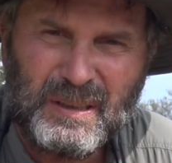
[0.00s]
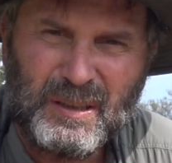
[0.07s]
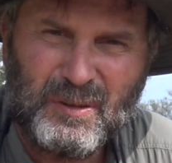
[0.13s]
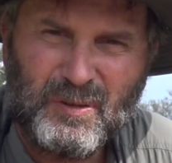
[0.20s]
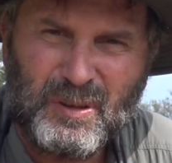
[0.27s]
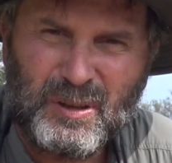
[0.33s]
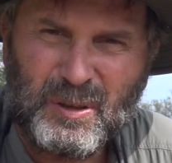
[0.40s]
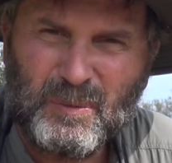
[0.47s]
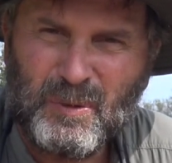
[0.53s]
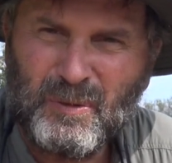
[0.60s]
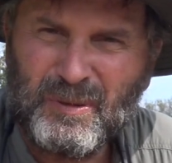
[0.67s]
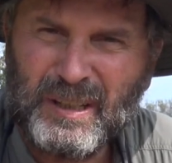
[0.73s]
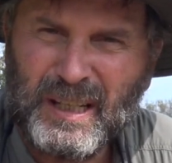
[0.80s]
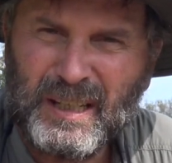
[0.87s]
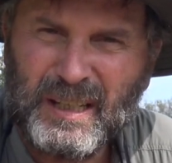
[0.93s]
These fish are
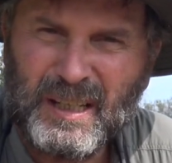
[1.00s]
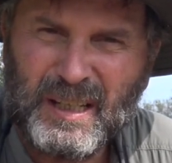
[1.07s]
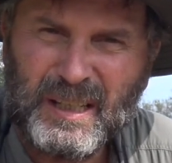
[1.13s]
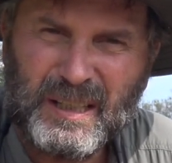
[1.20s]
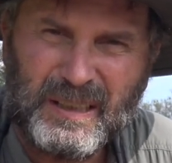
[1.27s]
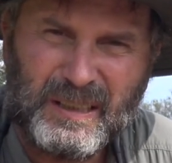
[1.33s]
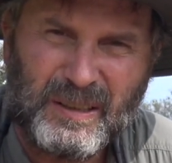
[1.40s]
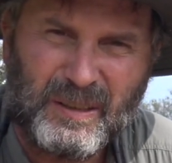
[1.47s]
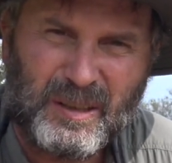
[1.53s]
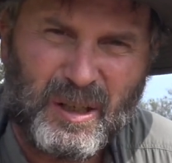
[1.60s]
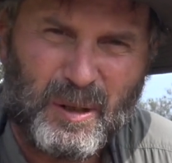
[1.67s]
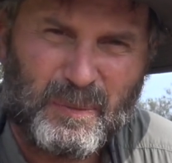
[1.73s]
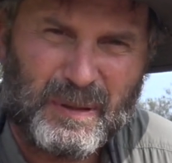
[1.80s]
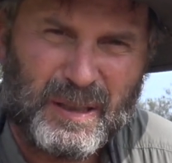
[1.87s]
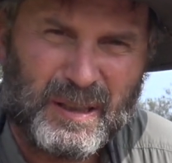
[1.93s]
moving at night. They'll
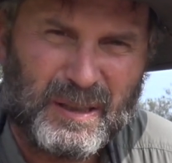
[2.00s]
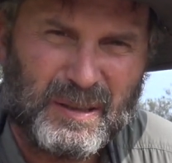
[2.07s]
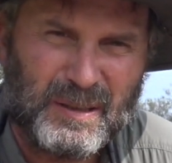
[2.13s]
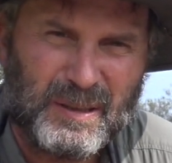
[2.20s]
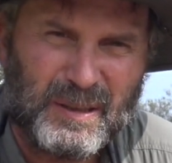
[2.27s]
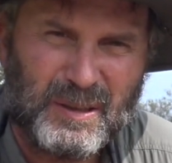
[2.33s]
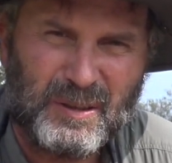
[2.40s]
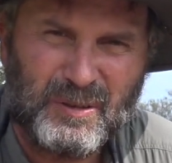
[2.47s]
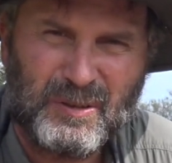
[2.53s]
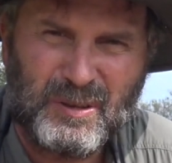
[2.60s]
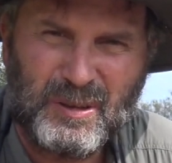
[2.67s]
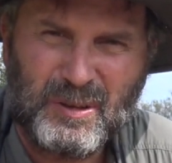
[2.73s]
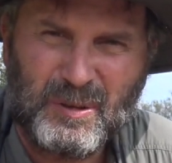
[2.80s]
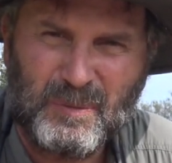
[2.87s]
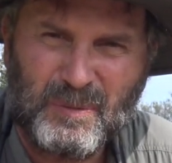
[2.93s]
come in. You'll
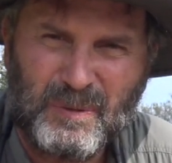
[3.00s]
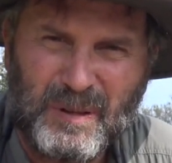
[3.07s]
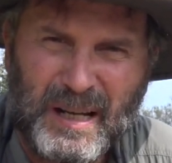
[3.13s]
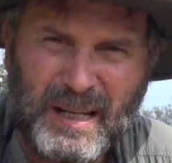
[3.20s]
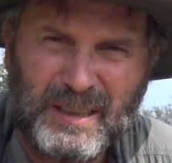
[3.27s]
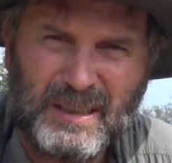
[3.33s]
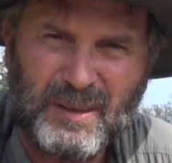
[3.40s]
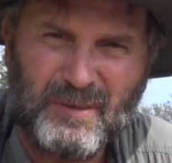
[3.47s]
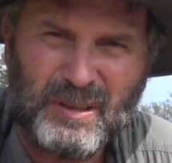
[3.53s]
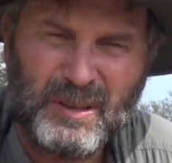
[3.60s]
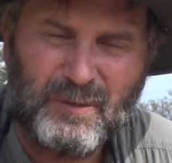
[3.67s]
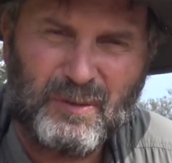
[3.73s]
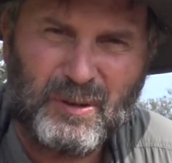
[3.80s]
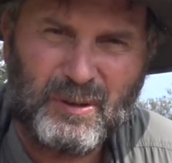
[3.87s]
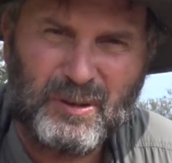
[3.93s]
see some
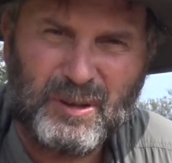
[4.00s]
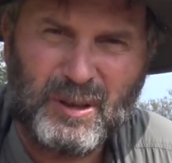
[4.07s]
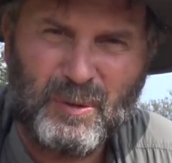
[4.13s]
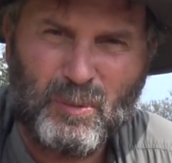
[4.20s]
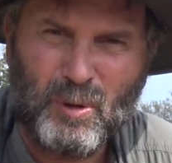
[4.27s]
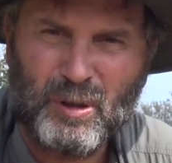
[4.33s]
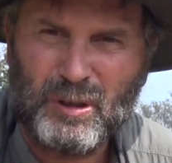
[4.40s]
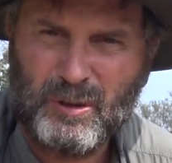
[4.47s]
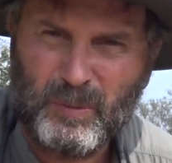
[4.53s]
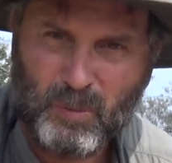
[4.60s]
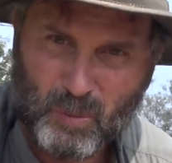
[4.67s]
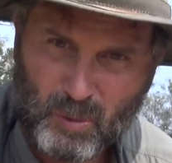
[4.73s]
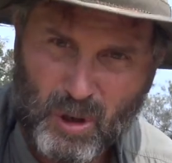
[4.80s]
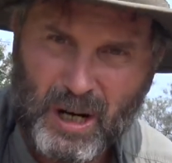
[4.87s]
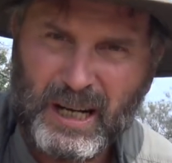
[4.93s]
activity first thing in the morning,
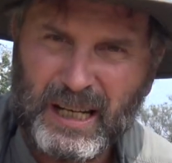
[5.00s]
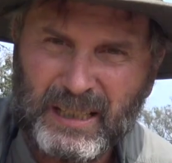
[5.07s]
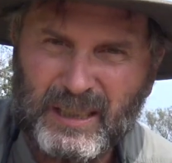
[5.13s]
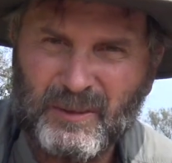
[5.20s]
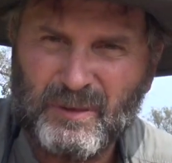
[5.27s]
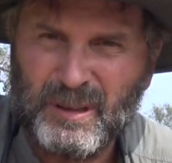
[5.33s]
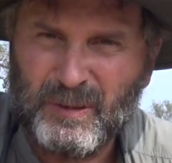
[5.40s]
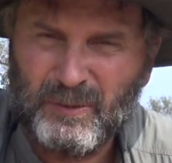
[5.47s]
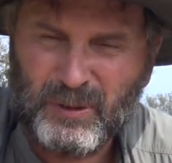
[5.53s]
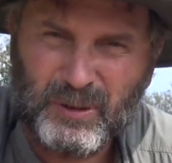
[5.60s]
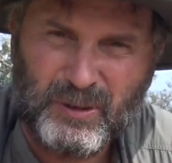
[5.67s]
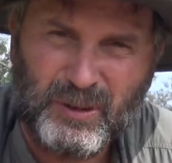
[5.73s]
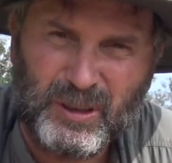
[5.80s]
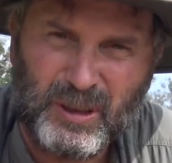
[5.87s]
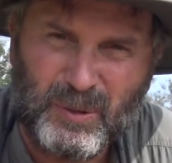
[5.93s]
some run activity
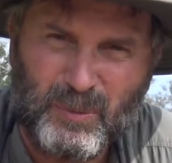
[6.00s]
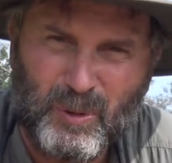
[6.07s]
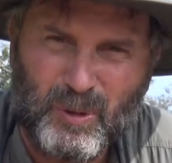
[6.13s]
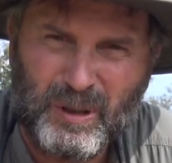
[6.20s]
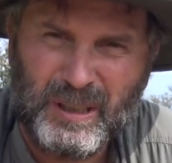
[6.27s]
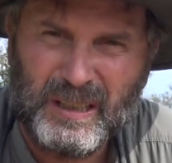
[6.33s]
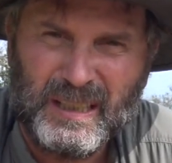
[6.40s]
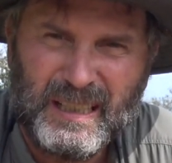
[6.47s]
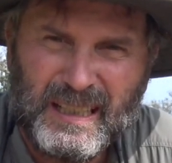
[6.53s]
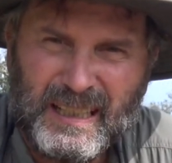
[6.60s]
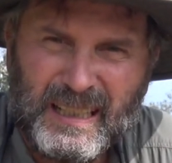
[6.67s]
first thing in the morning.